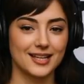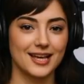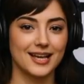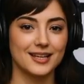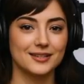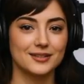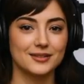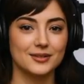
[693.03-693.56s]

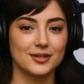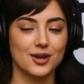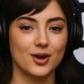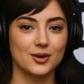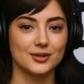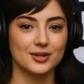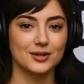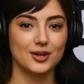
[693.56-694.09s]
tests,
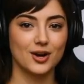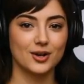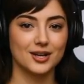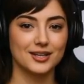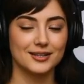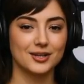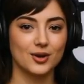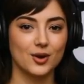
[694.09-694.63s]
also known
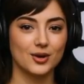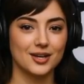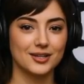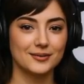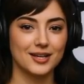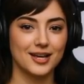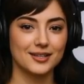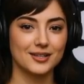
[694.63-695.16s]
as
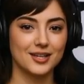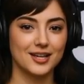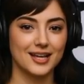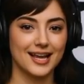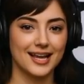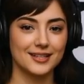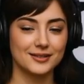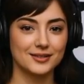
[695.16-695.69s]
golden master
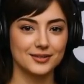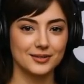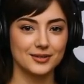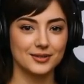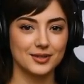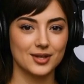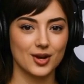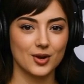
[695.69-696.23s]
tests,
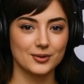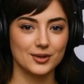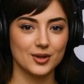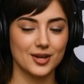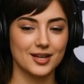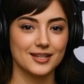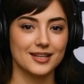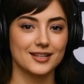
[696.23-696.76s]
help
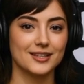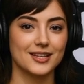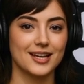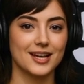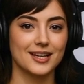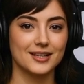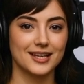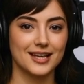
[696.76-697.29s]
you
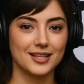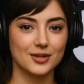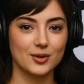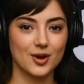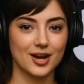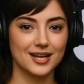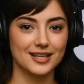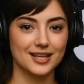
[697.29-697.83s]
understand and
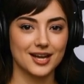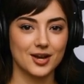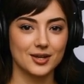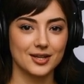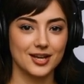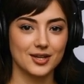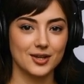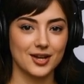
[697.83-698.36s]
lock
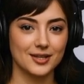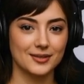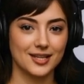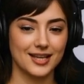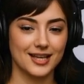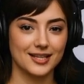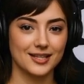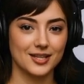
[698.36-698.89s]
down the current
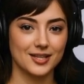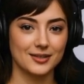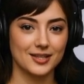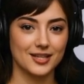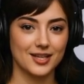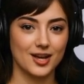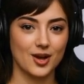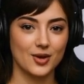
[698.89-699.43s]
behavior of
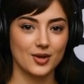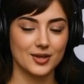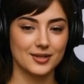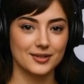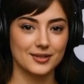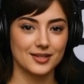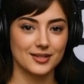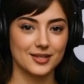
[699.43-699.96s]
your code.
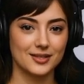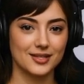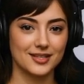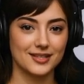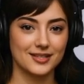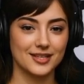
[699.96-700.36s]
This is